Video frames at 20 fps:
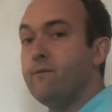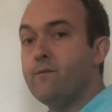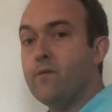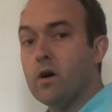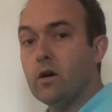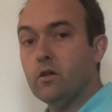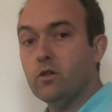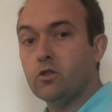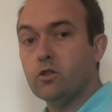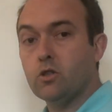
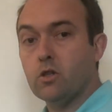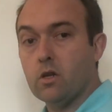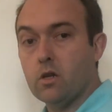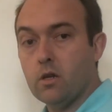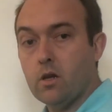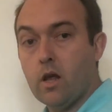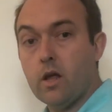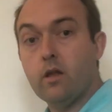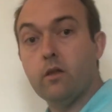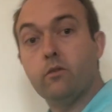
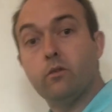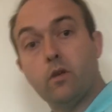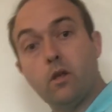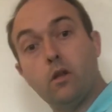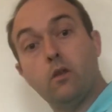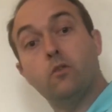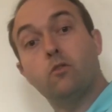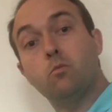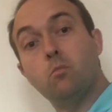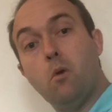function, and it's
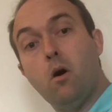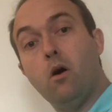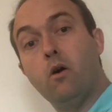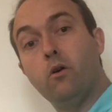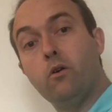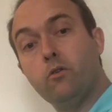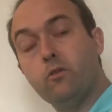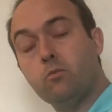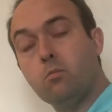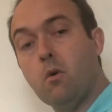getting
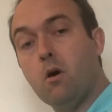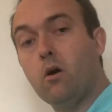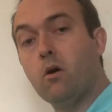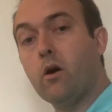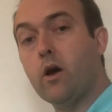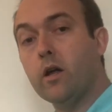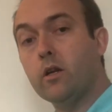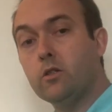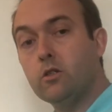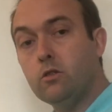smaller and
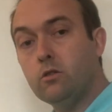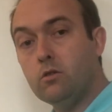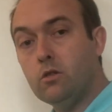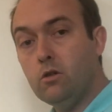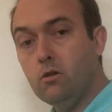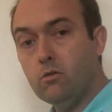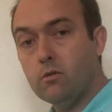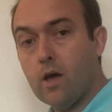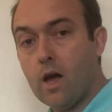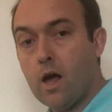smaller as you
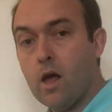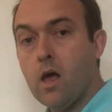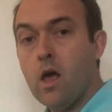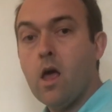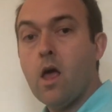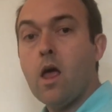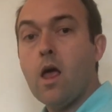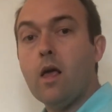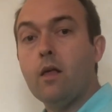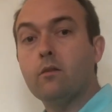do that,
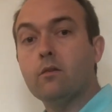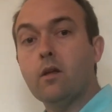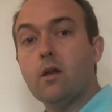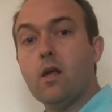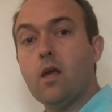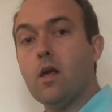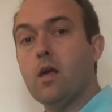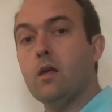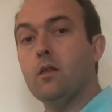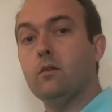it's going
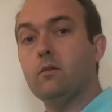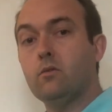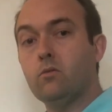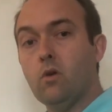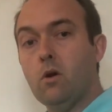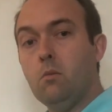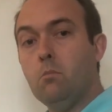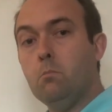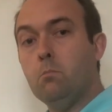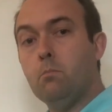to hit
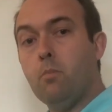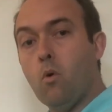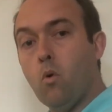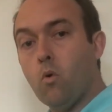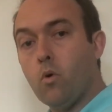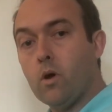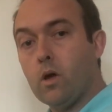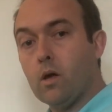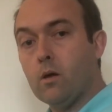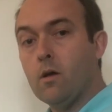some
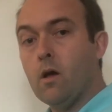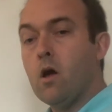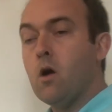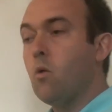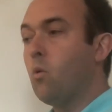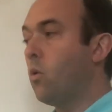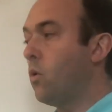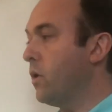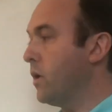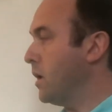point
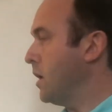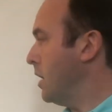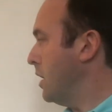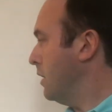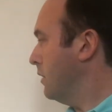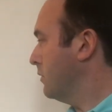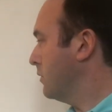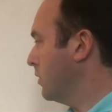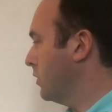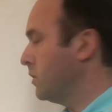where E
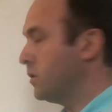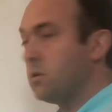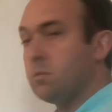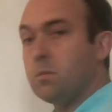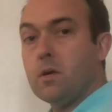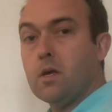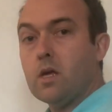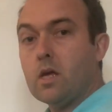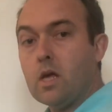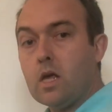is going to
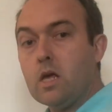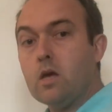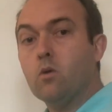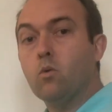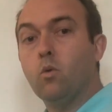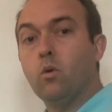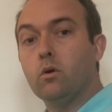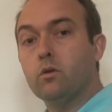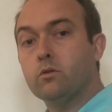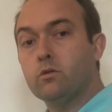be
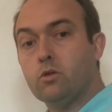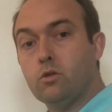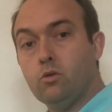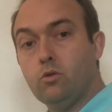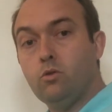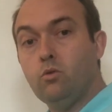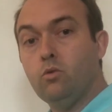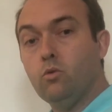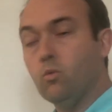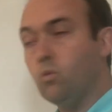equal
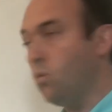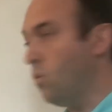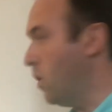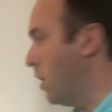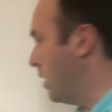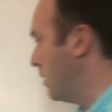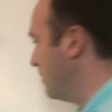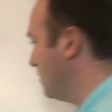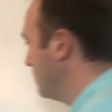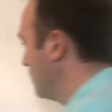to
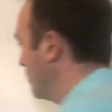1.